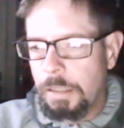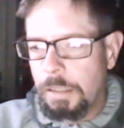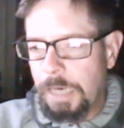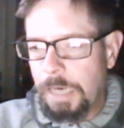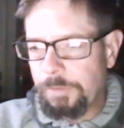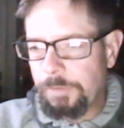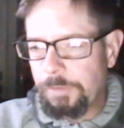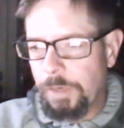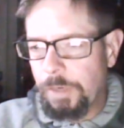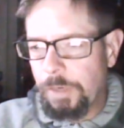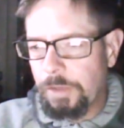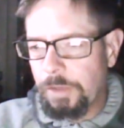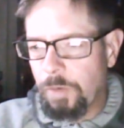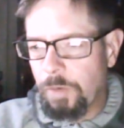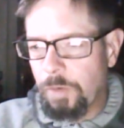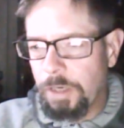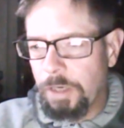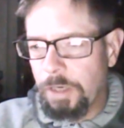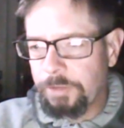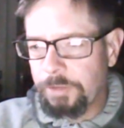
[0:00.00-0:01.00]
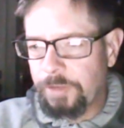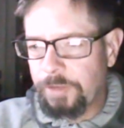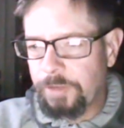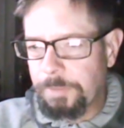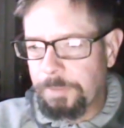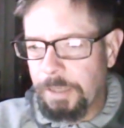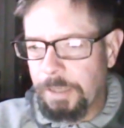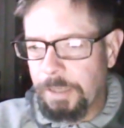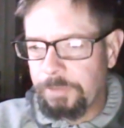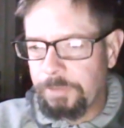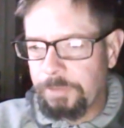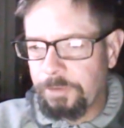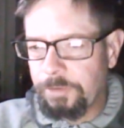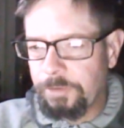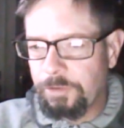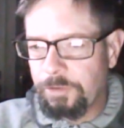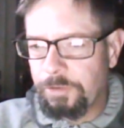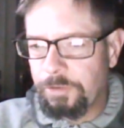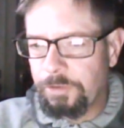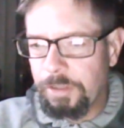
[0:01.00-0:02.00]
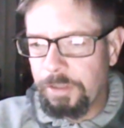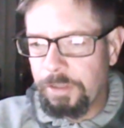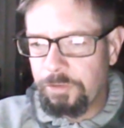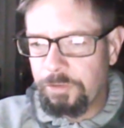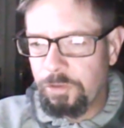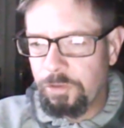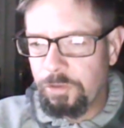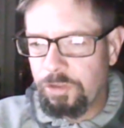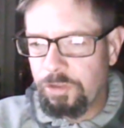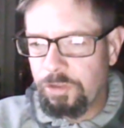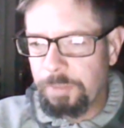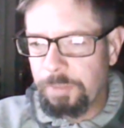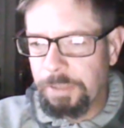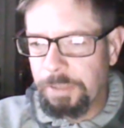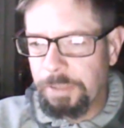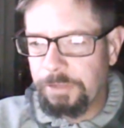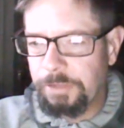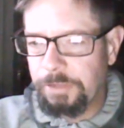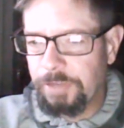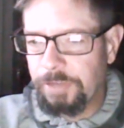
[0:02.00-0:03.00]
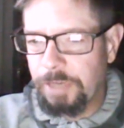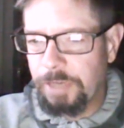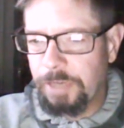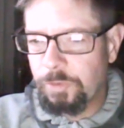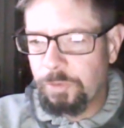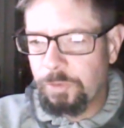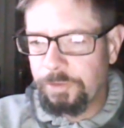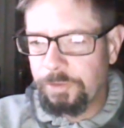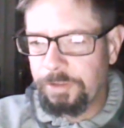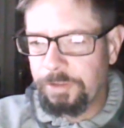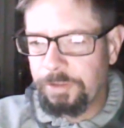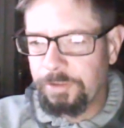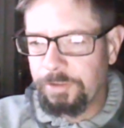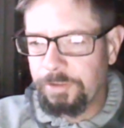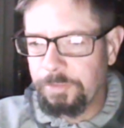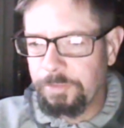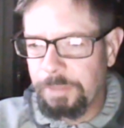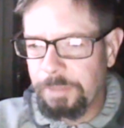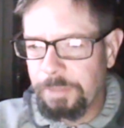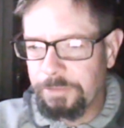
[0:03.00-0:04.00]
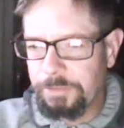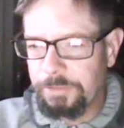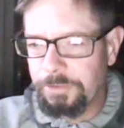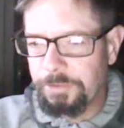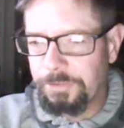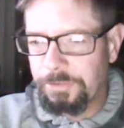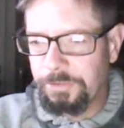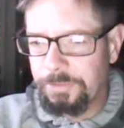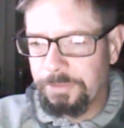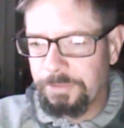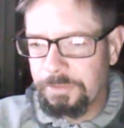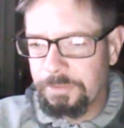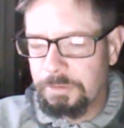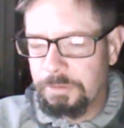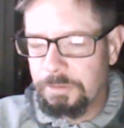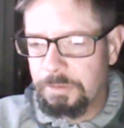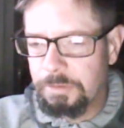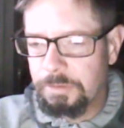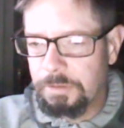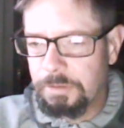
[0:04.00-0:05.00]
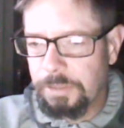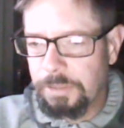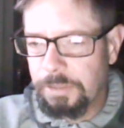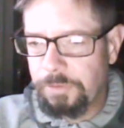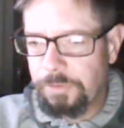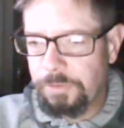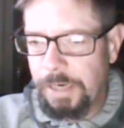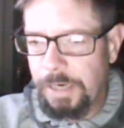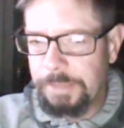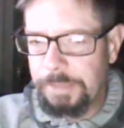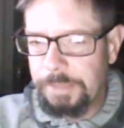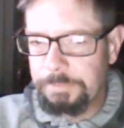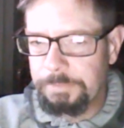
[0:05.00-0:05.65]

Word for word: Everyone in the world except us is using these two cheap blended Scotch whiskies as mixers. That's right.